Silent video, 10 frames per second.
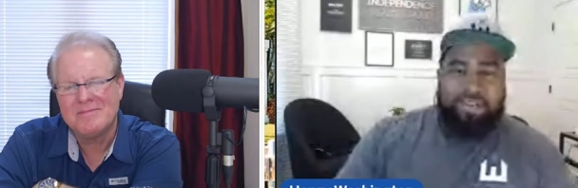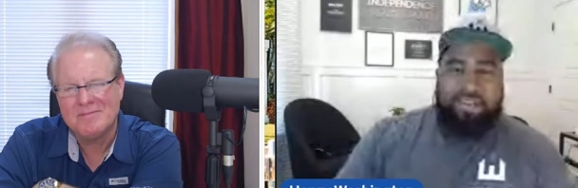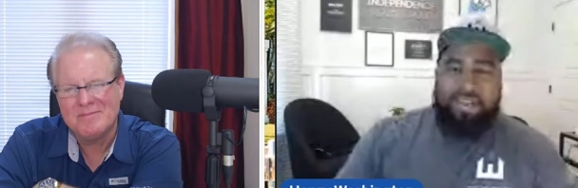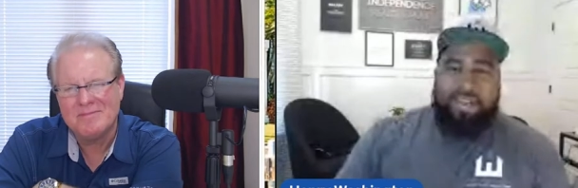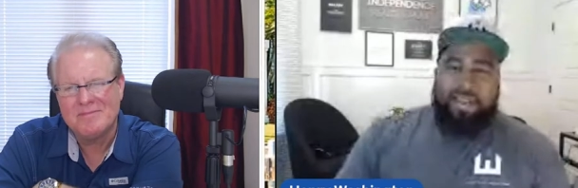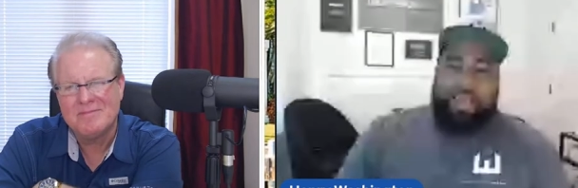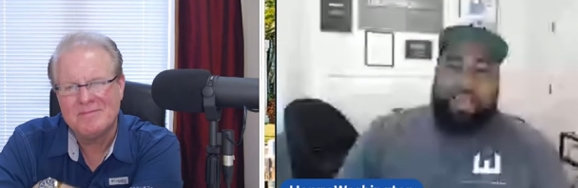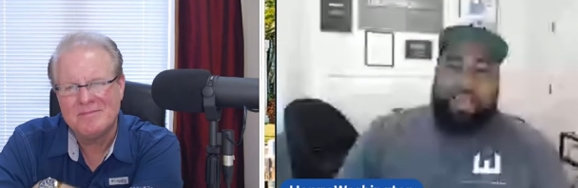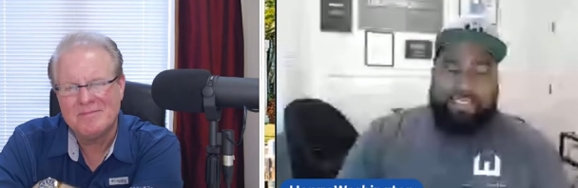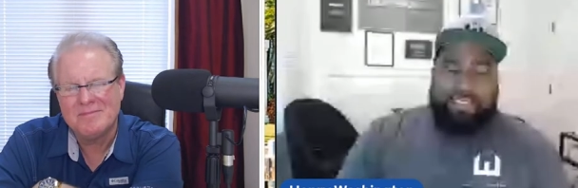Speaker 1: And I just
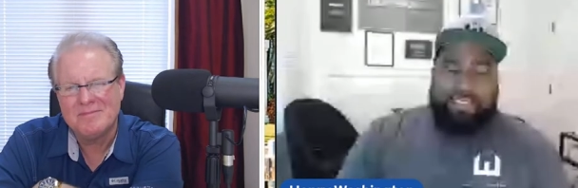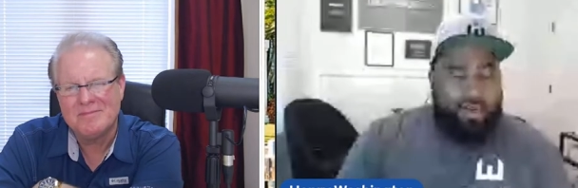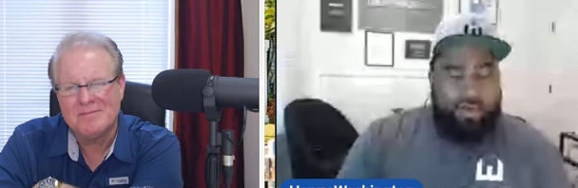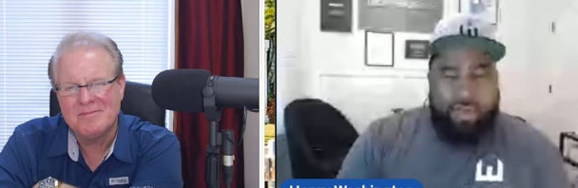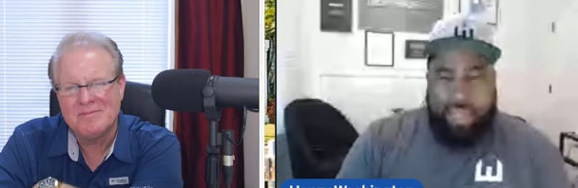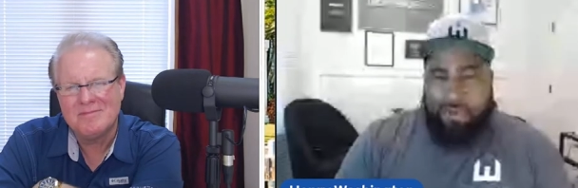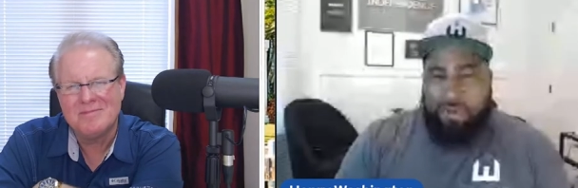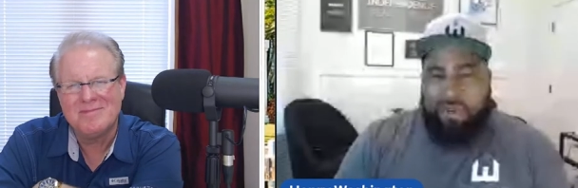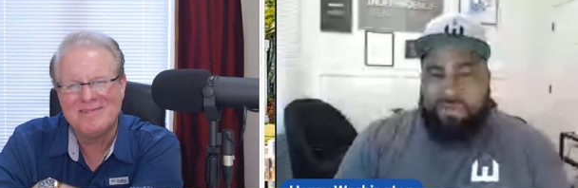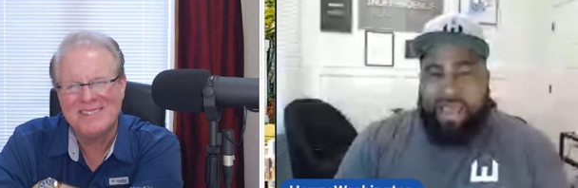said, okay, well, if I
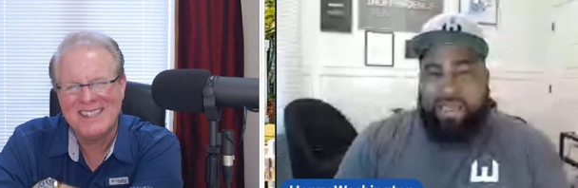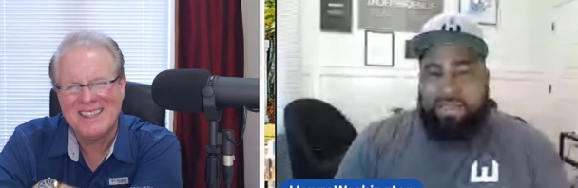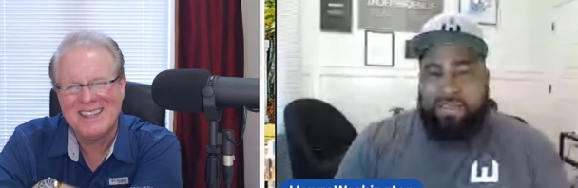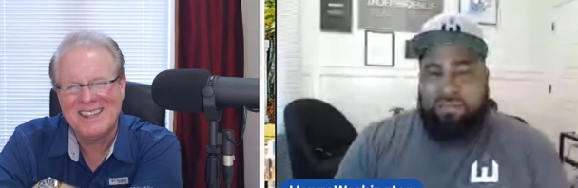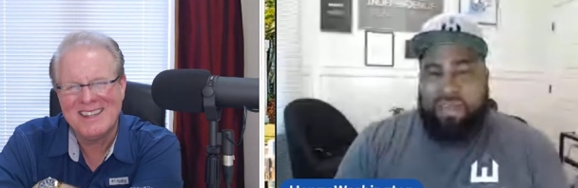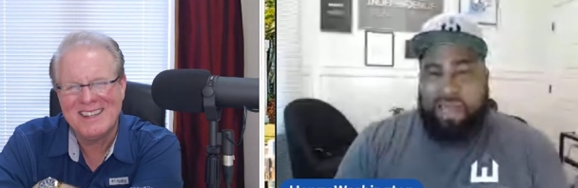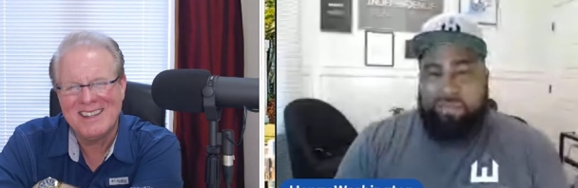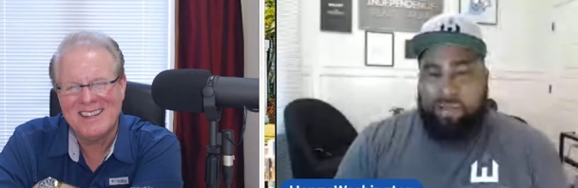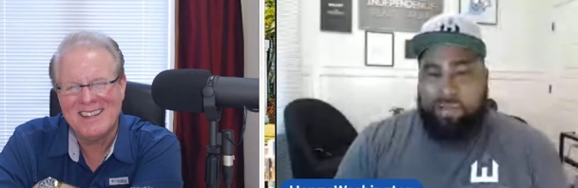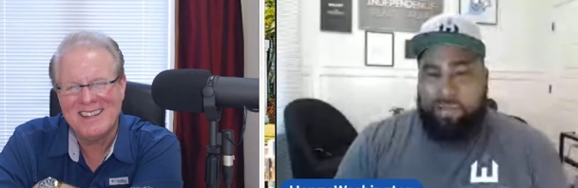can solve that problem,
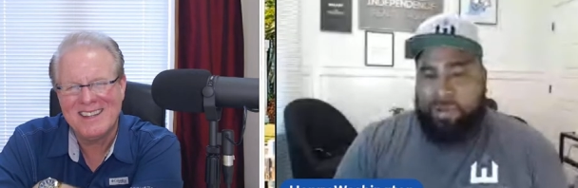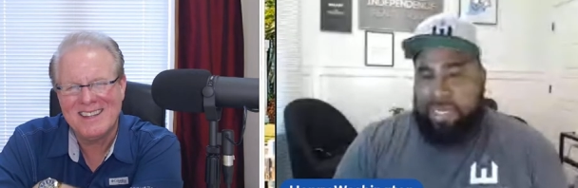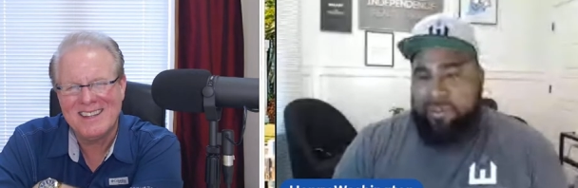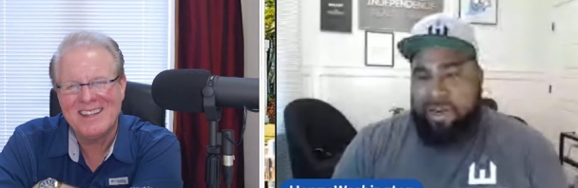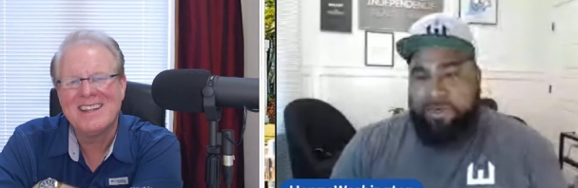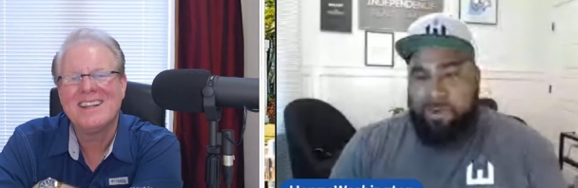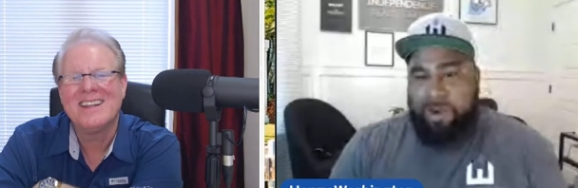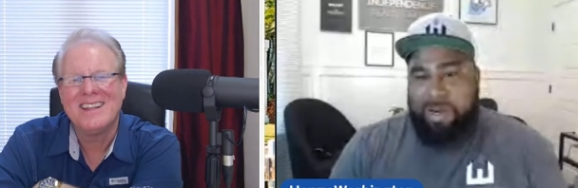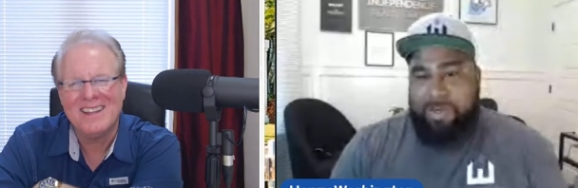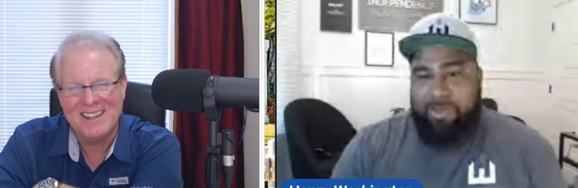I'll never have to worry about
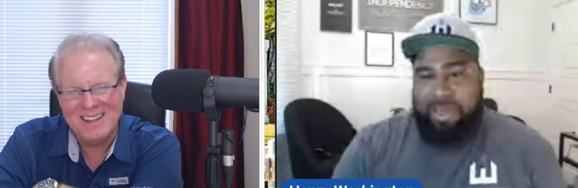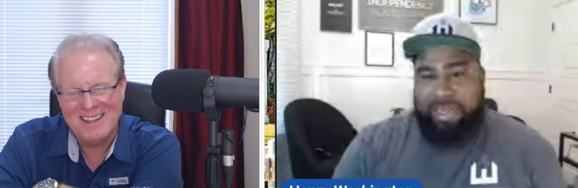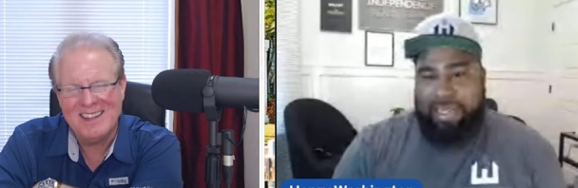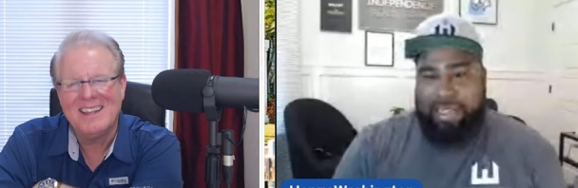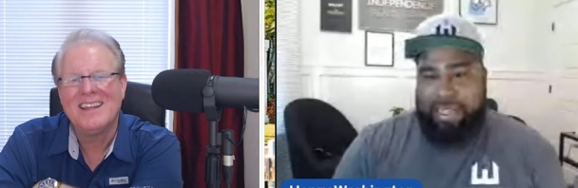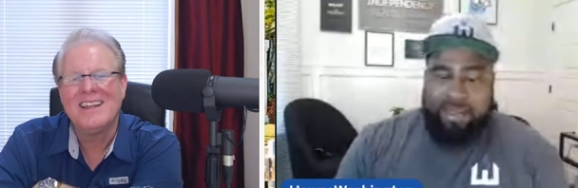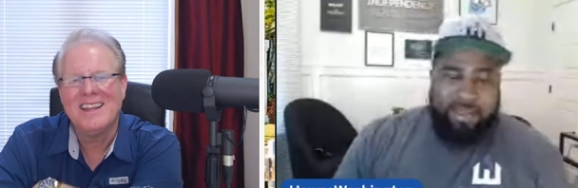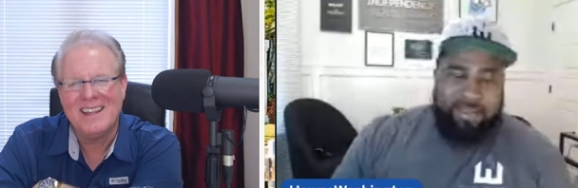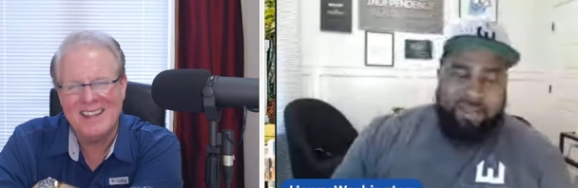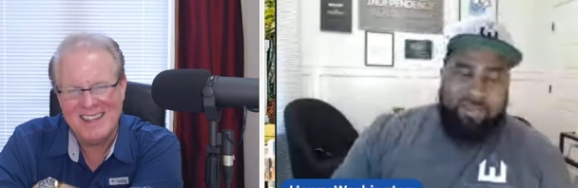money again.
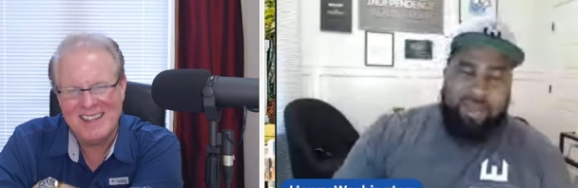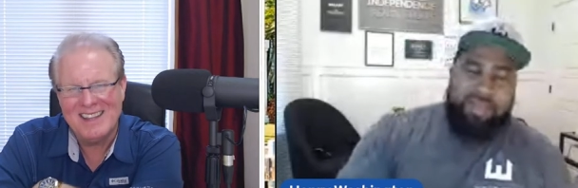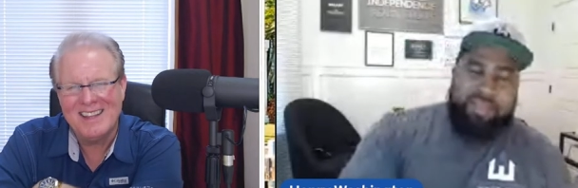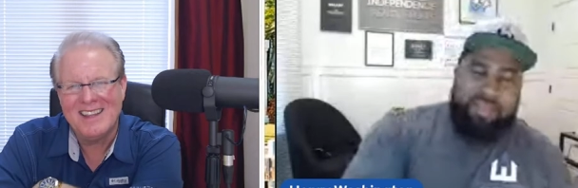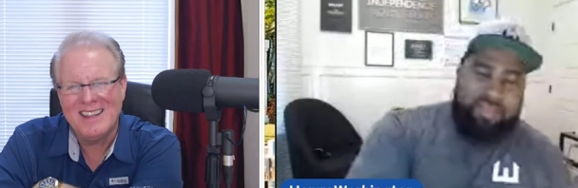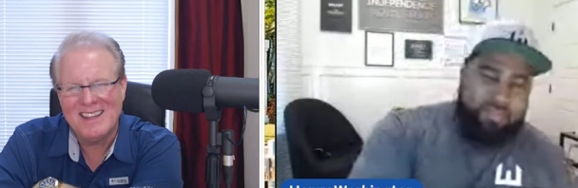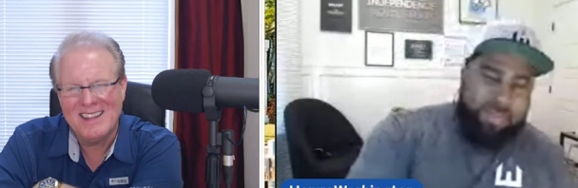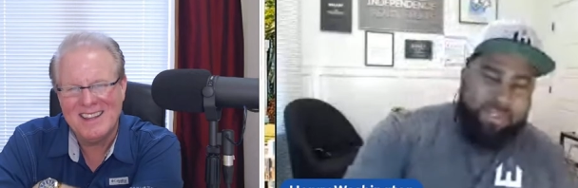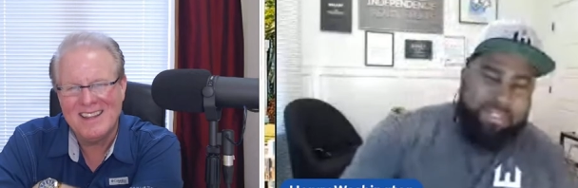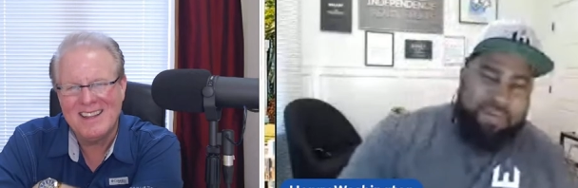So my business is built
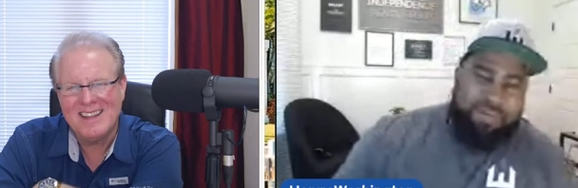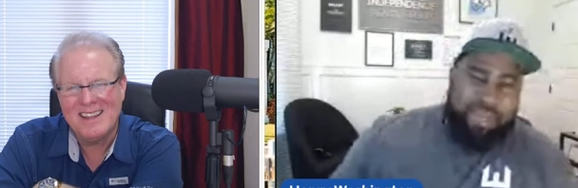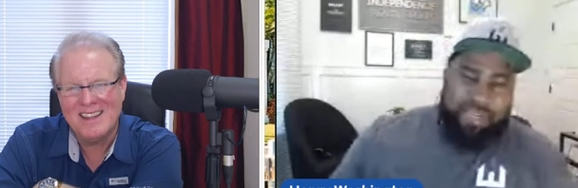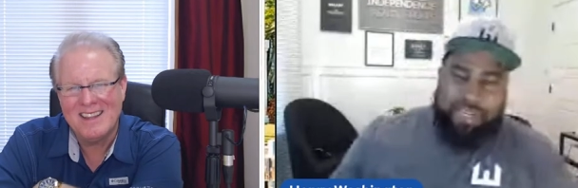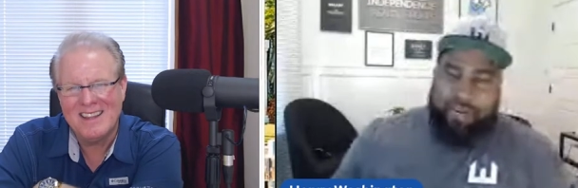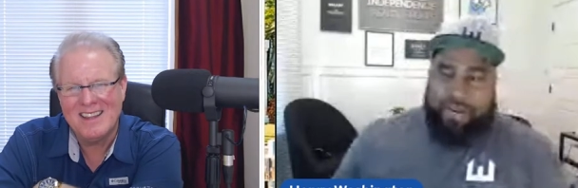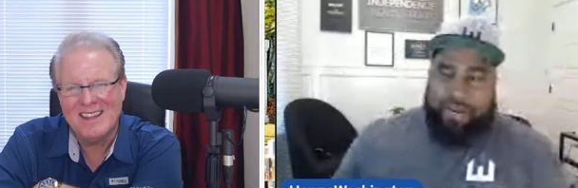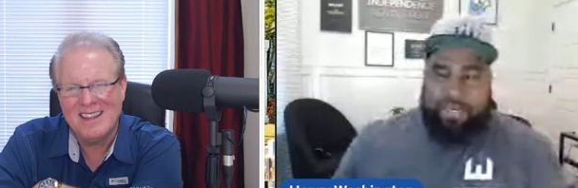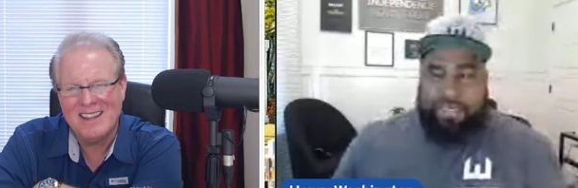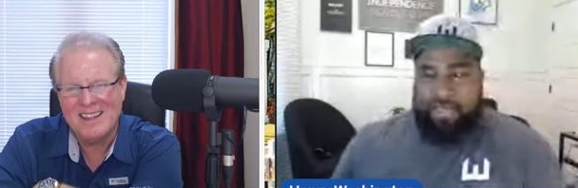on finding
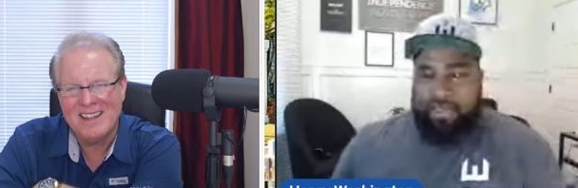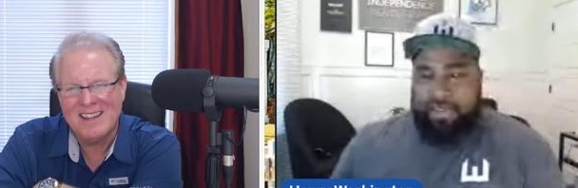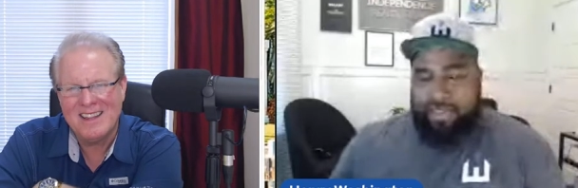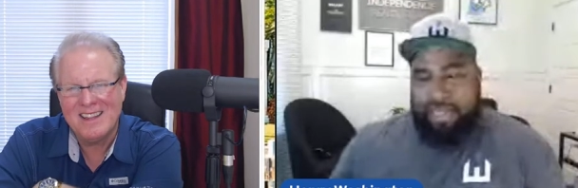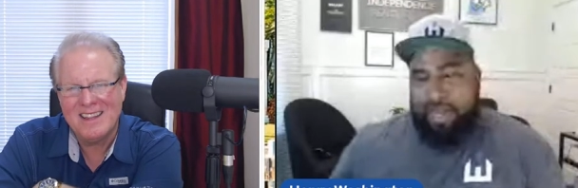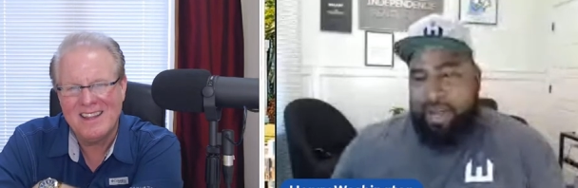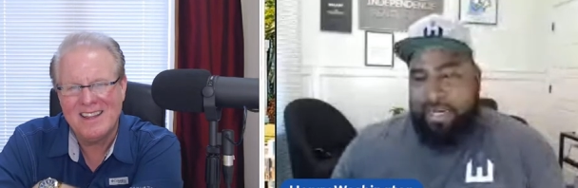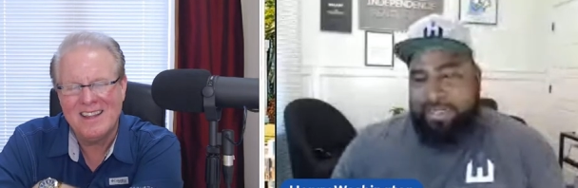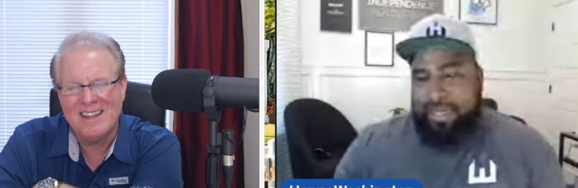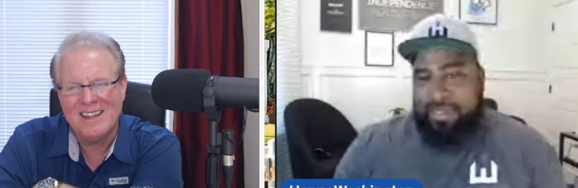great deals and then I
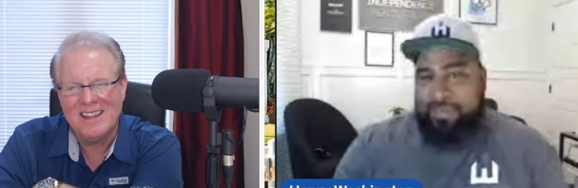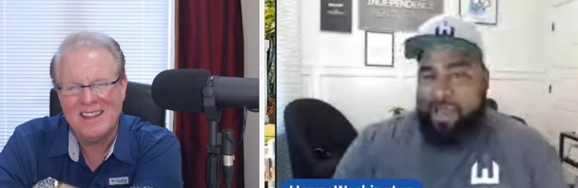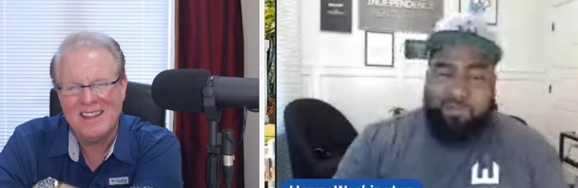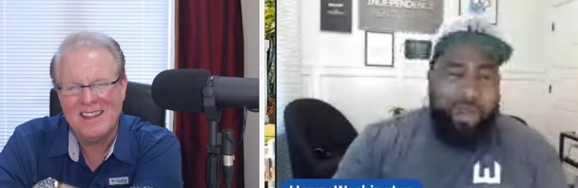monetize them.